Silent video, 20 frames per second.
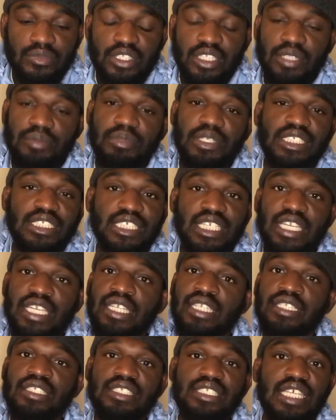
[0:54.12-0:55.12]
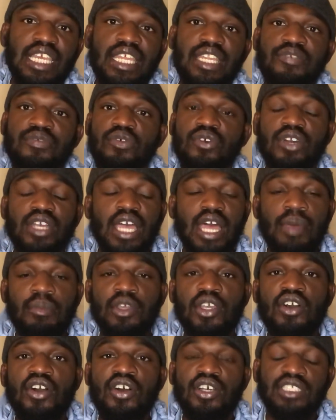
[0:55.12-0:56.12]
to be seen and standing for a common
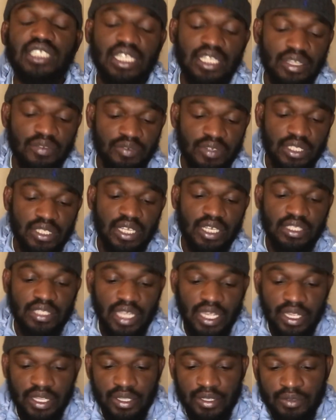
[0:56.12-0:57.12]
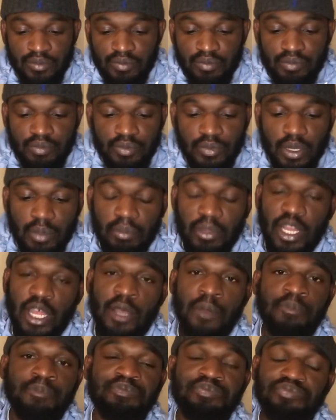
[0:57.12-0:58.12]
cause, I definitely dug that.
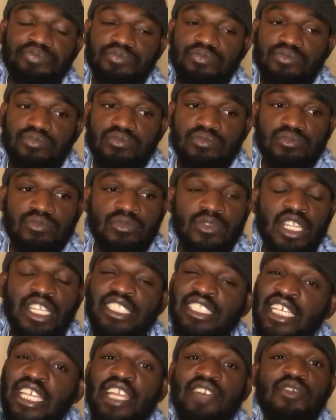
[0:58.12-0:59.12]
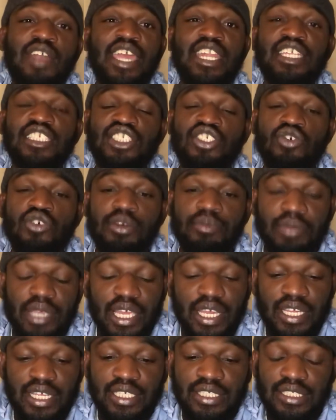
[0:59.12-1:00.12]
But to get right into it, man,
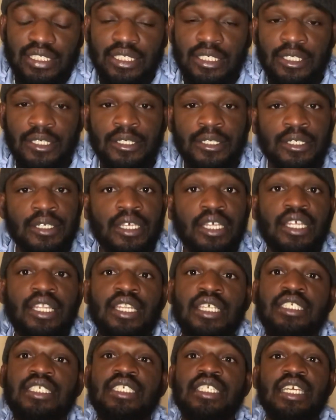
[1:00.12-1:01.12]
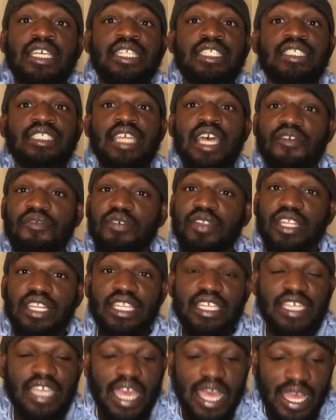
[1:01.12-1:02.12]
because listen, it definitely
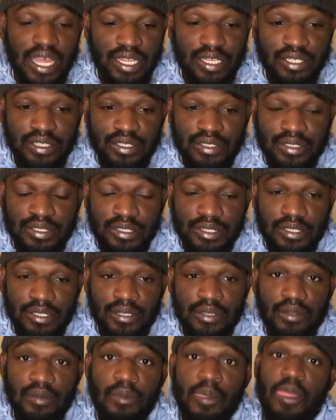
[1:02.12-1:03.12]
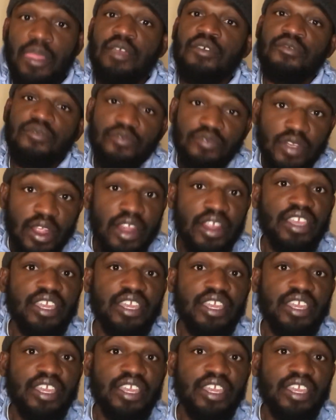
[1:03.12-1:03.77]
got very